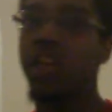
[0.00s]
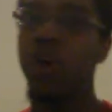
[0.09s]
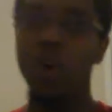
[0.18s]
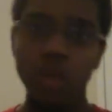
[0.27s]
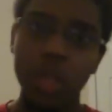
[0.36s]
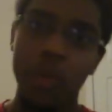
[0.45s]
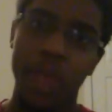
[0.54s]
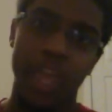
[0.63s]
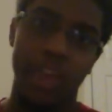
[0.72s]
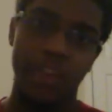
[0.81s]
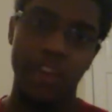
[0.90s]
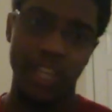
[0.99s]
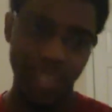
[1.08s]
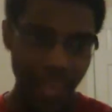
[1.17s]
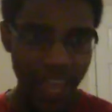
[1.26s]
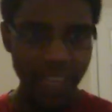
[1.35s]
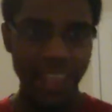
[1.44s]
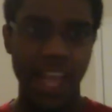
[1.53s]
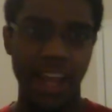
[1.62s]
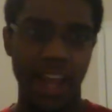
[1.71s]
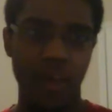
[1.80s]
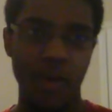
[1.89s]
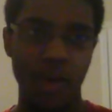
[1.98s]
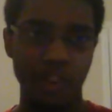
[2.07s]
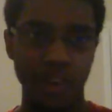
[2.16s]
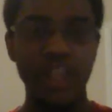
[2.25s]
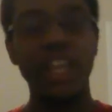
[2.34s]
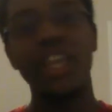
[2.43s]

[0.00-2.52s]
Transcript: The only way I could negate that, however,